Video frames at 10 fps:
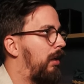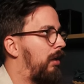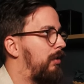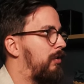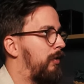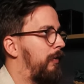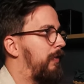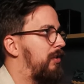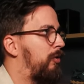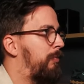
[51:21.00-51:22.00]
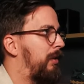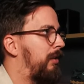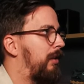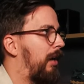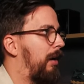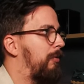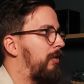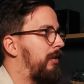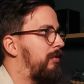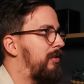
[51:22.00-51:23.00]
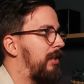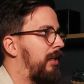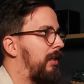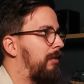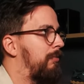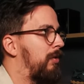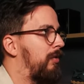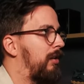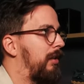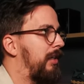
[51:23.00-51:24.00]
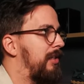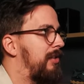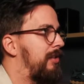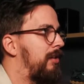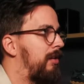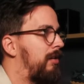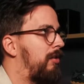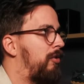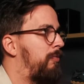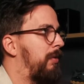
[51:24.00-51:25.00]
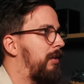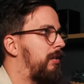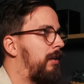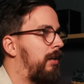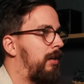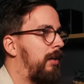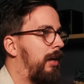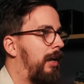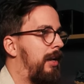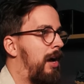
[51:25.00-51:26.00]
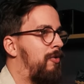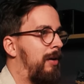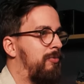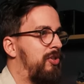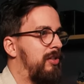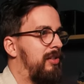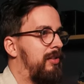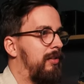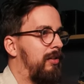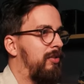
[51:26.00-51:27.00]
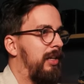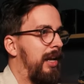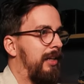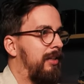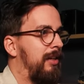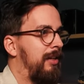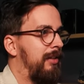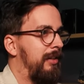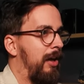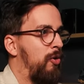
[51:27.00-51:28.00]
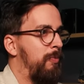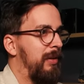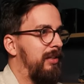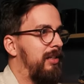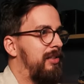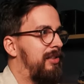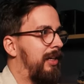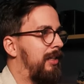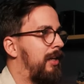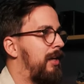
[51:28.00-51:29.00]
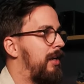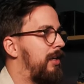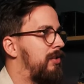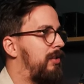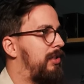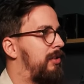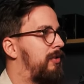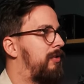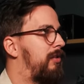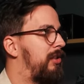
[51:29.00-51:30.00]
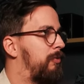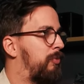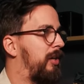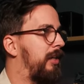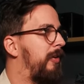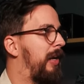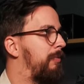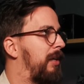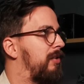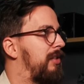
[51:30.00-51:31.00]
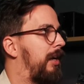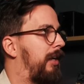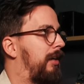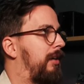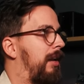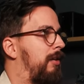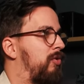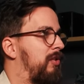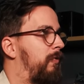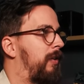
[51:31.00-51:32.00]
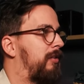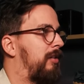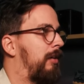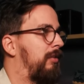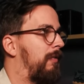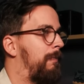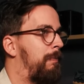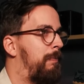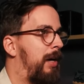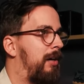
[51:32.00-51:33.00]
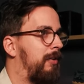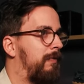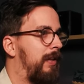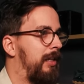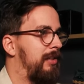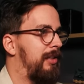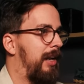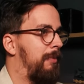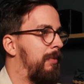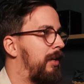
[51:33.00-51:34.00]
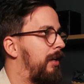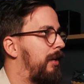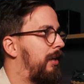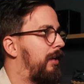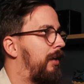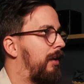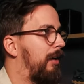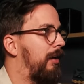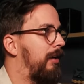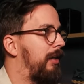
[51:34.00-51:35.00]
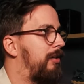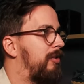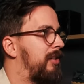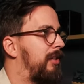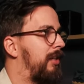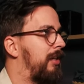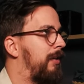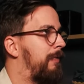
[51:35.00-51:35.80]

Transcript: So if it's opened, I'm going to say model is opened. And now I'm just looking at the opened state. So this is pretty great, because I can now just filter out the part of things that I'm interested in.